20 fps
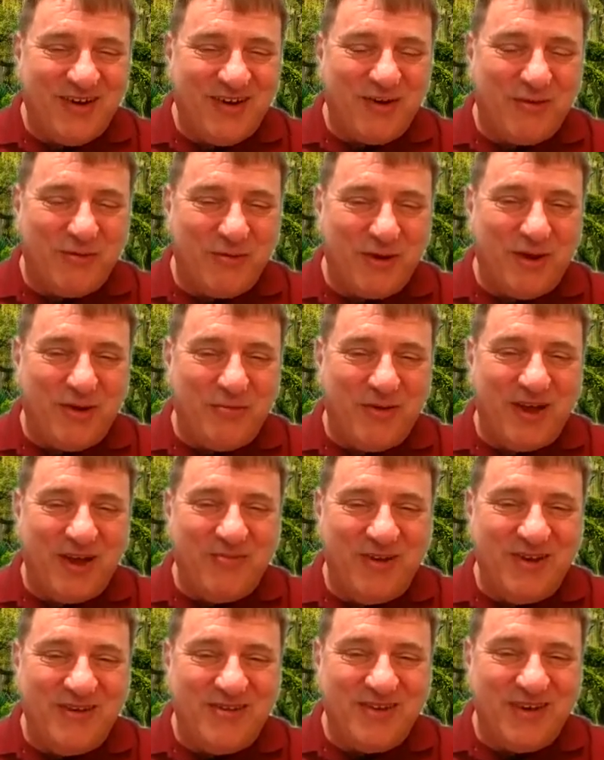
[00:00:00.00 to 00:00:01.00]
really
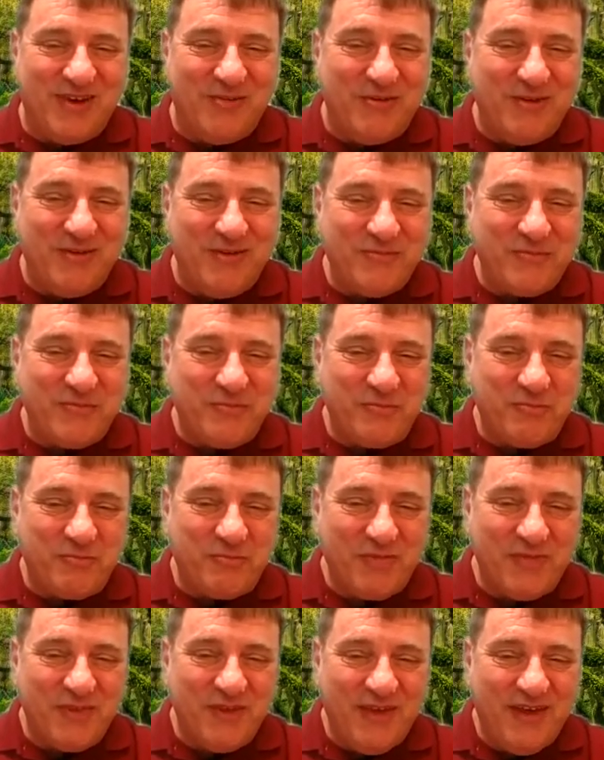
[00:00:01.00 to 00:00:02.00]
made me jump.
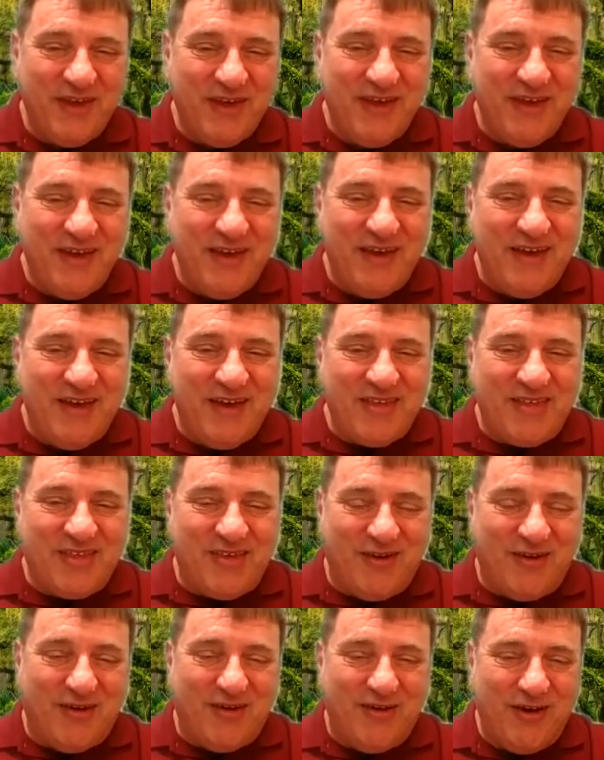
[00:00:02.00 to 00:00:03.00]

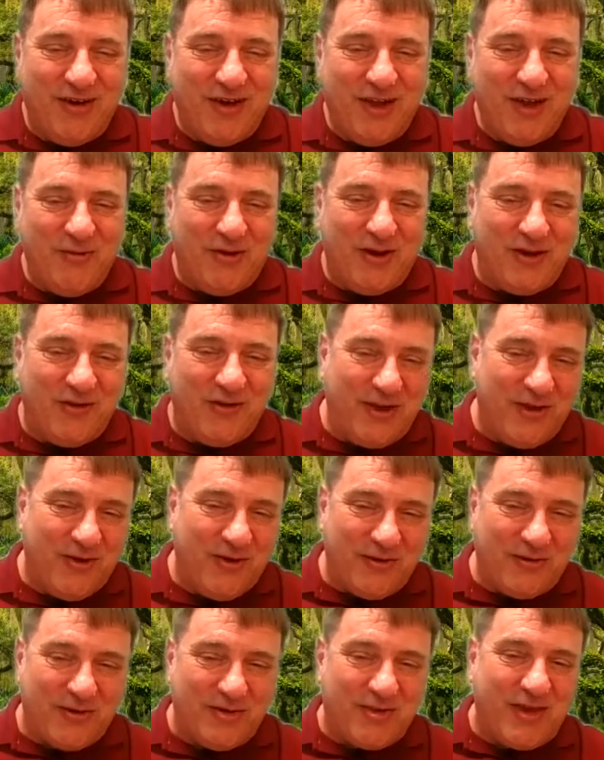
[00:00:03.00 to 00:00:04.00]
So anyway, the
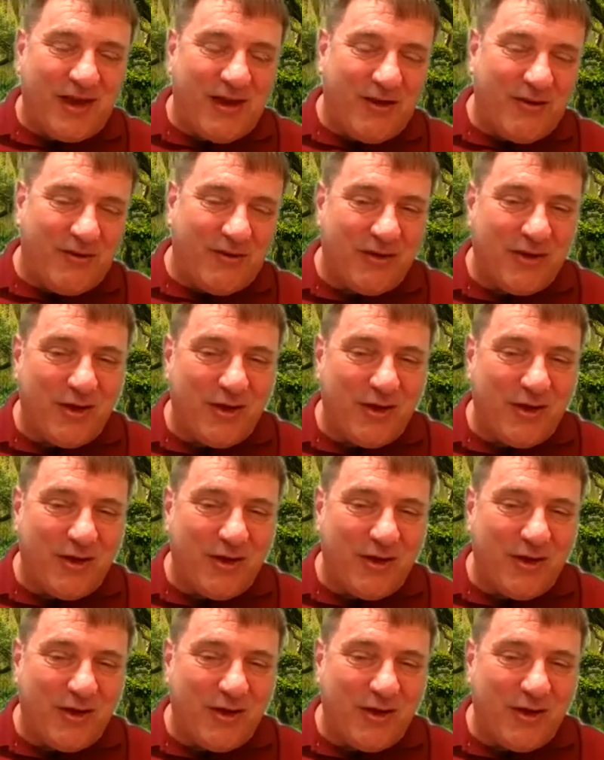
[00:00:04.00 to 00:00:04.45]
other scout,